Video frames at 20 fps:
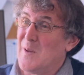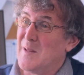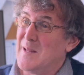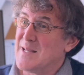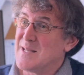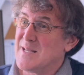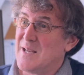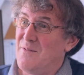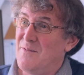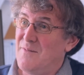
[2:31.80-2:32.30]
it,
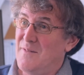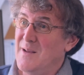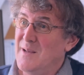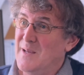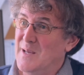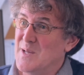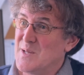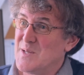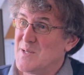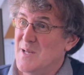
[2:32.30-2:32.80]
let's say
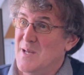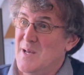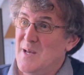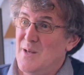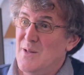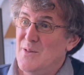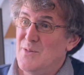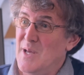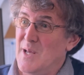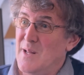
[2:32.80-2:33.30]
fungus,
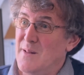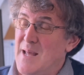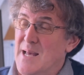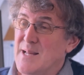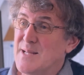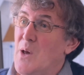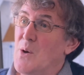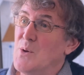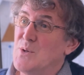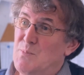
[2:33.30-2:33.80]
then
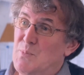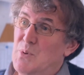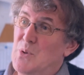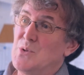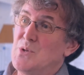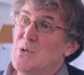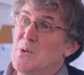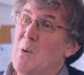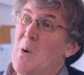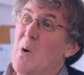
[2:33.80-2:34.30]
that's going to
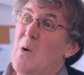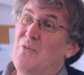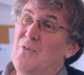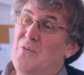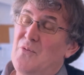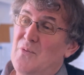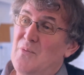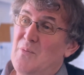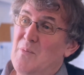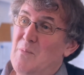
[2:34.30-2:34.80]
put you off
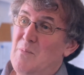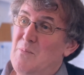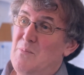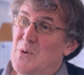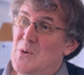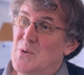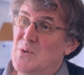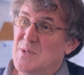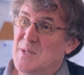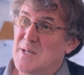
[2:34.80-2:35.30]

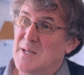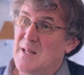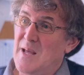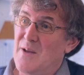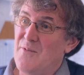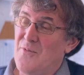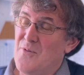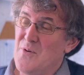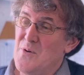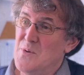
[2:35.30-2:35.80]
purchasing
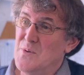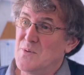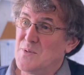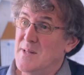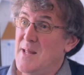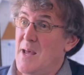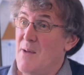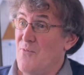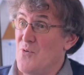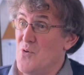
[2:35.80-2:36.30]
that fruit.
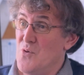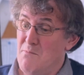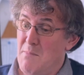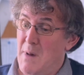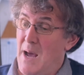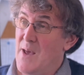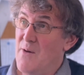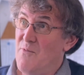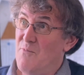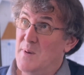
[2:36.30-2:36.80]
And that fruit
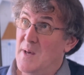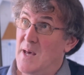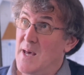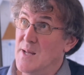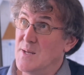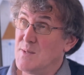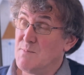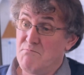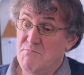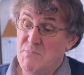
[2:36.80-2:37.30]
may have
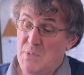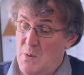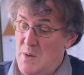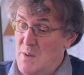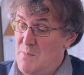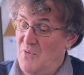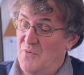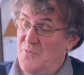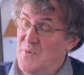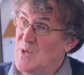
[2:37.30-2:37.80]
had
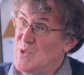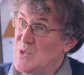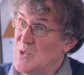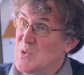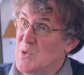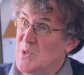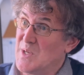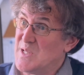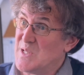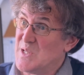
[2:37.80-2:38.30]

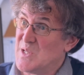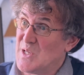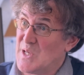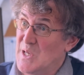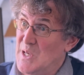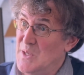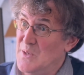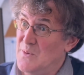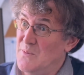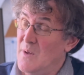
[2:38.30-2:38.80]
imperfections on its
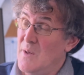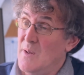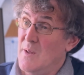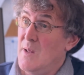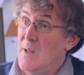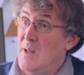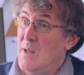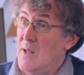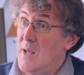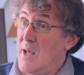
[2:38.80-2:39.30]
skin,
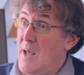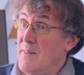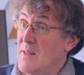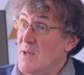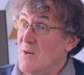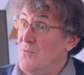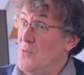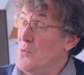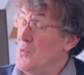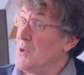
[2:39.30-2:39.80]
and
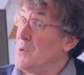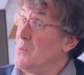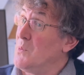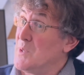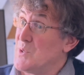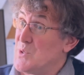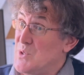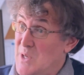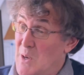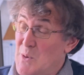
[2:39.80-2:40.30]
therefore you
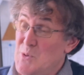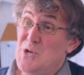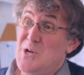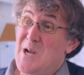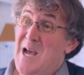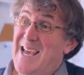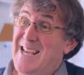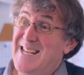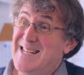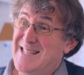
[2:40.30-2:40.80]
will
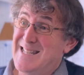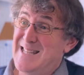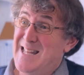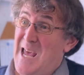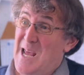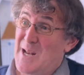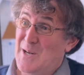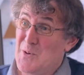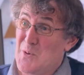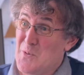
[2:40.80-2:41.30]
associate
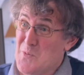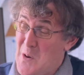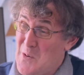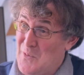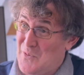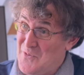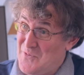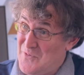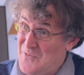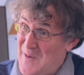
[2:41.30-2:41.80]
that
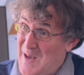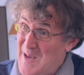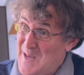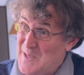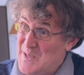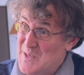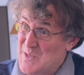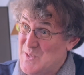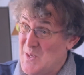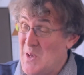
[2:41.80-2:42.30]
growth of
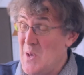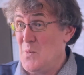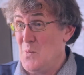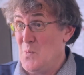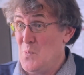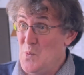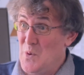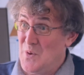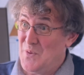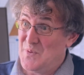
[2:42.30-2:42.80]
fungus
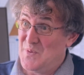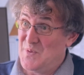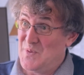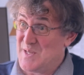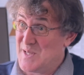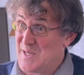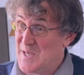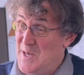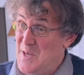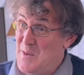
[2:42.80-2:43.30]
with
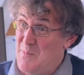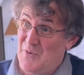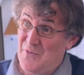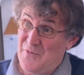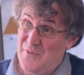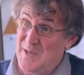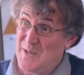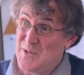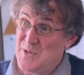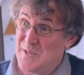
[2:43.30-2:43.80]
the skin
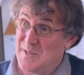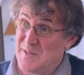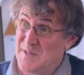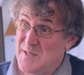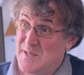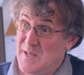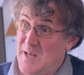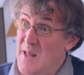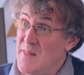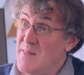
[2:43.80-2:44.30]

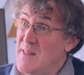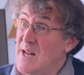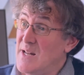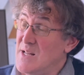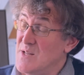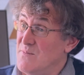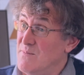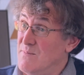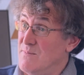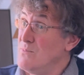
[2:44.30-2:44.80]
imperfections. And that
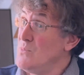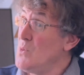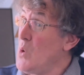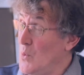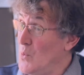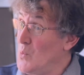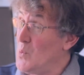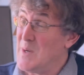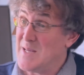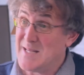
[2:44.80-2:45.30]
is
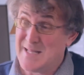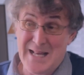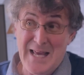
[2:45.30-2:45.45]
not always the